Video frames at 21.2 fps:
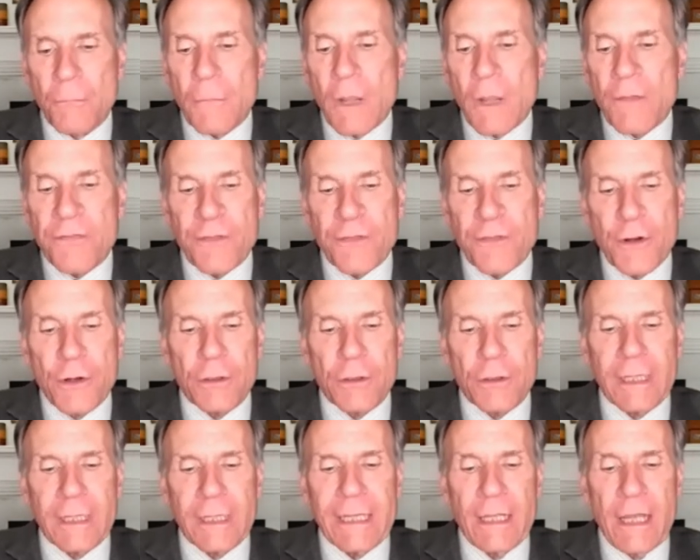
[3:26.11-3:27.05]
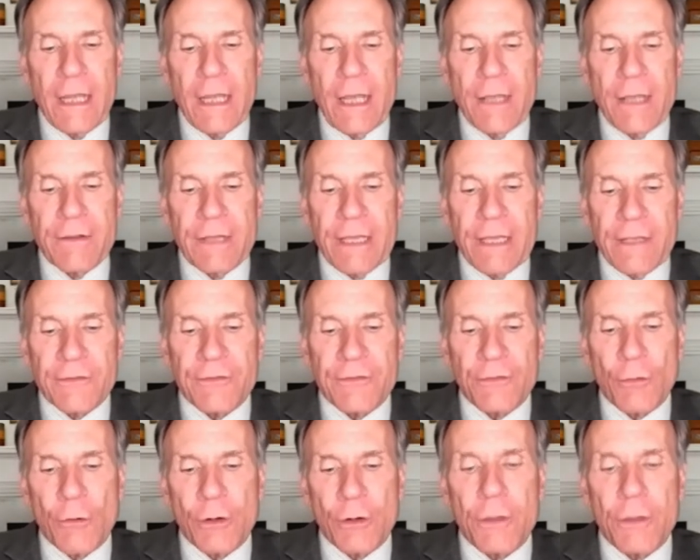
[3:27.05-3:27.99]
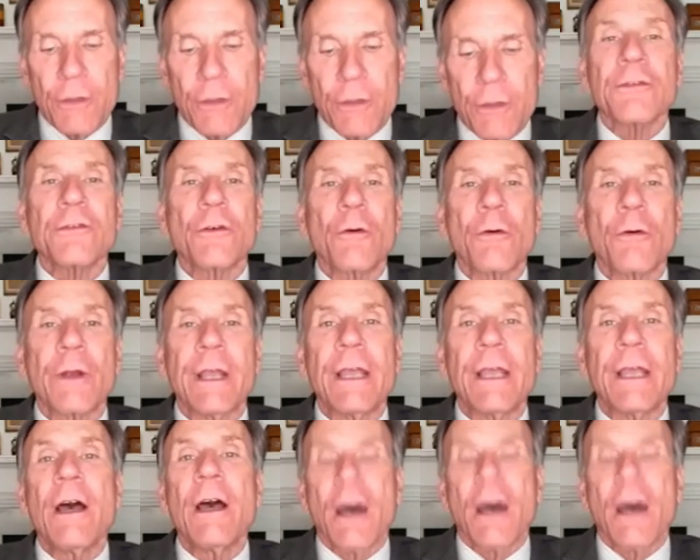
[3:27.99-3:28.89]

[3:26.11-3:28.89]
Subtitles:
Thirdly, the historical story